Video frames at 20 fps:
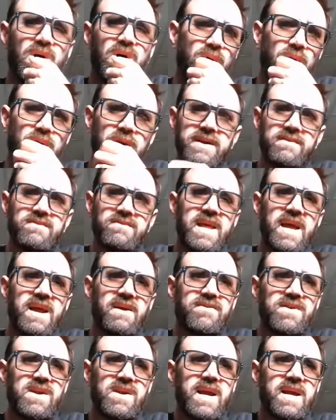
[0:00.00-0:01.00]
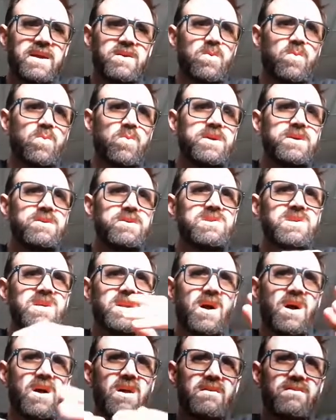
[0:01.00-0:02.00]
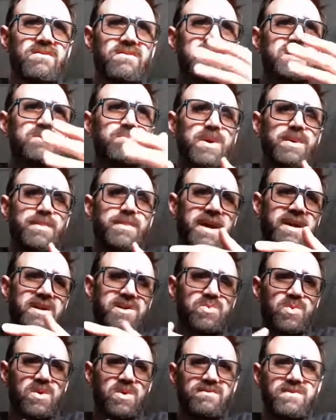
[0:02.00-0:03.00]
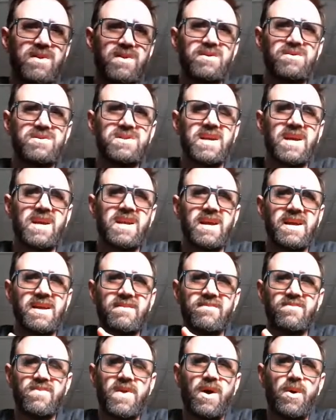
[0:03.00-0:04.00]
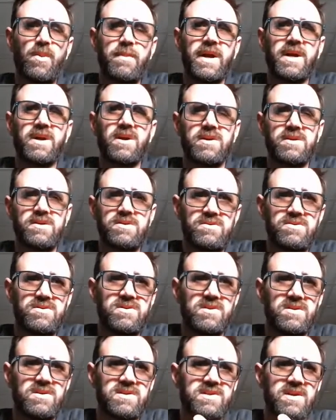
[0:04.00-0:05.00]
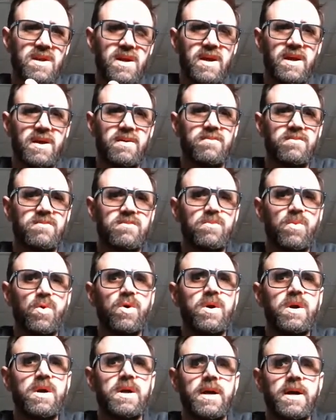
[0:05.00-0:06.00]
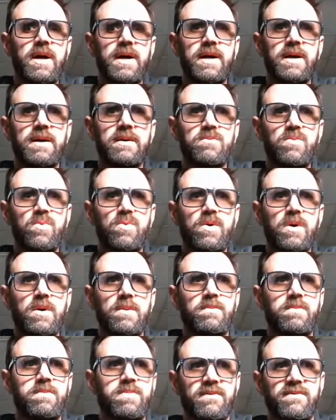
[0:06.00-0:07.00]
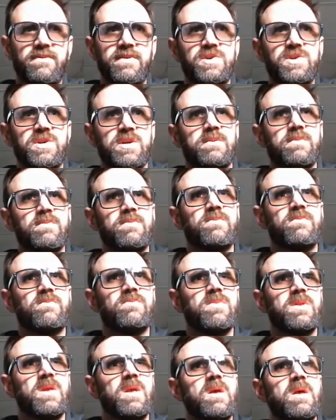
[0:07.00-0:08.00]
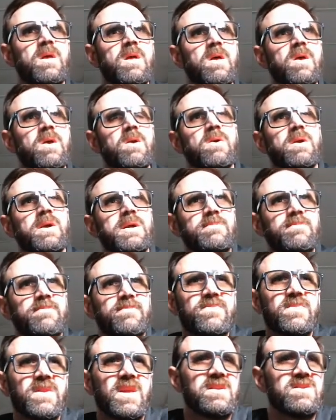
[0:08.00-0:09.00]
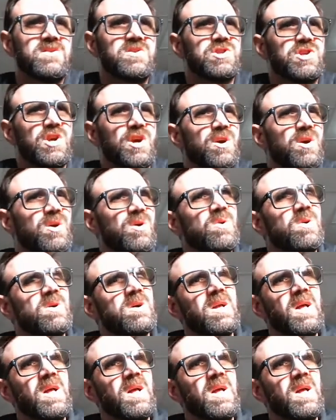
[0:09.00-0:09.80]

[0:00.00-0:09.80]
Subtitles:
or even the FEA. We're using all of these prepackaged workflows to kind of help make our users more proficient. Right? And so